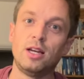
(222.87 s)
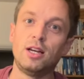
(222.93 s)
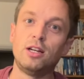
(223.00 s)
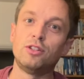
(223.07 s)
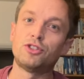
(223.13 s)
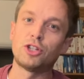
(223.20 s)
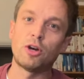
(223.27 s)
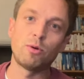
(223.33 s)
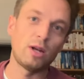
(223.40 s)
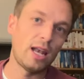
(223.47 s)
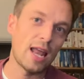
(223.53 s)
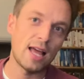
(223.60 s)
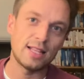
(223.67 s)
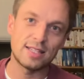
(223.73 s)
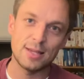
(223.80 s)
So
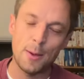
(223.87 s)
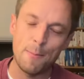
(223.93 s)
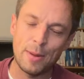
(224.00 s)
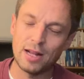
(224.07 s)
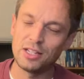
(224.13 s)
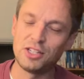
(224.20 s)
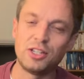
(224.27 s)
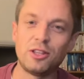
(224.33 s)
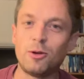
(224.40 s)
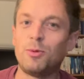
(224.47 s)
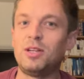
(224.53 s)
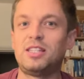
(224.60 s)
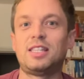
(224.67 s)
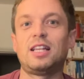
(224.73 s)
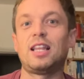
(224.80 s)
let's imagine that we
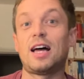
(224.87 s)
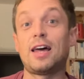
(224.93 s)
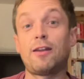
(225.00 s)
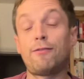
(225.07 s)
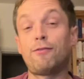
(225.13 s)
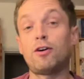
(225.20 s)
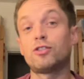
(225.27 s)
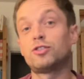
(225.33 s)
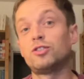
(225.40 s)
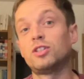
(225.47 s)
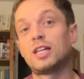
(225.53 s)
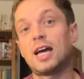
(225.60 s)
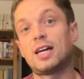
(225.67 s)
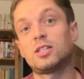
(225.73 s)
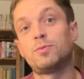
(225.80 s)
still had a fossil
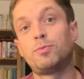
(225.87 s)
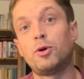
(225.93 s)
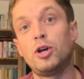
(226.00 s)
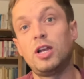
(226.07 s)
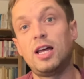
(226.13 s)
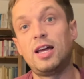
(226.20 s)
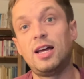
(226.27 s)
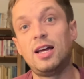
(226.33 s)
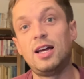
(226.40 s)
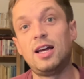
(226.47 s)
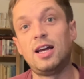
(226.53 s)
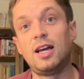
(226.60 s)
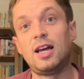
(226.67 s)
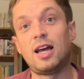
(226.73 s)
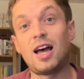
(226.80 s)
gas boiler,
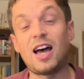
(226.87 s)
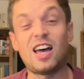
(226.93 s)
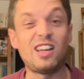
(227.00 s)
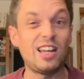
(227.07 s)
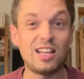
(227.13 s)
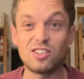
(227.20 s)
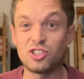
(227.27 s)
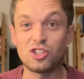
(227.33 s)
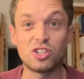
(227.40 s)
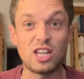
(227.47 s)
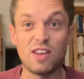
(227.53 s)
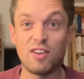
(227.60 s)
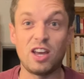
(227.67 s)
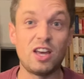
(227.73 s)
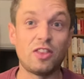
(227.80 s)
and let's just
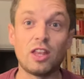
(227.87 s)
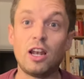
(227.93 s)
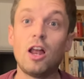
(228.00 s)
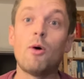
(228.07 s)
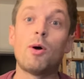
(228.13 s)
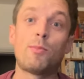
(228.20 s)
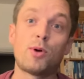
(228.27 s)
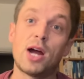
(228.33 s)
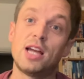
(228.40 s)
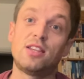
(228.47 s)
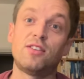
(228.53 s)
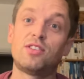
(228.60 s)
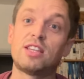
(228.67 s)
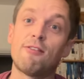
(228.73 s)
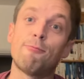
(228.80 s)
give it a, the lower price
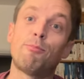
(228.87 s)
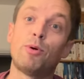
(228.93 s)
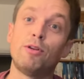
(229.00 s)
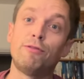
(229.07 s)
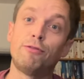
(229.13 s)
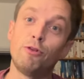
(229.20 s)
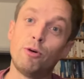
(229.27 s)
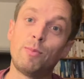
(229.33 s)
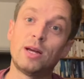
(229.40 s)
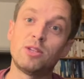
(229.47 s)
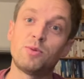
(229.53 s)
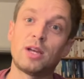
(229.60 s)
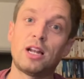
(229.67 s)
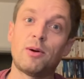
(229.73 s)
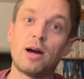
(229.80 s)
of seven point four pence
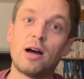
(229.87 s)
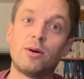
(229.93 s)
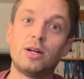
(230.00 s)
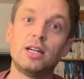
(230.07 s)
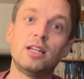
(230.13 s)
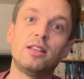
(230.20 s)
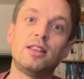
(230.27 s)
per kilowatt hour.